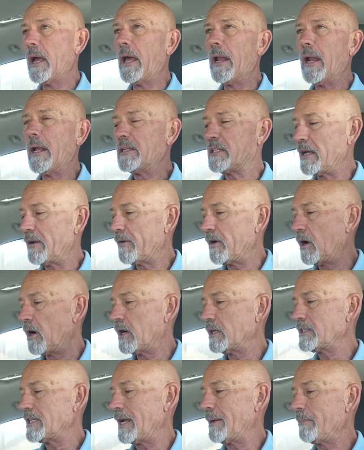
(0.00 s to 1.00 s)
and I was having a
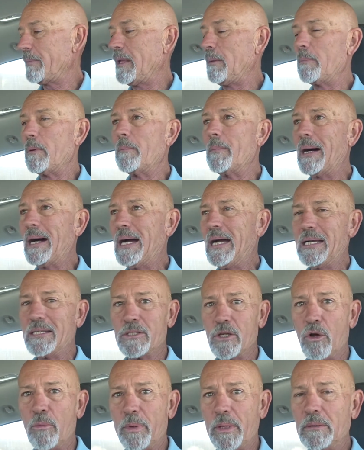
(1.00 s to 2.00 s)
hard time keeping my
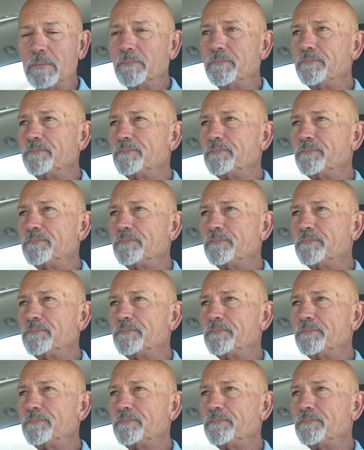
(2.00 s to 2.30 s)
eyes open.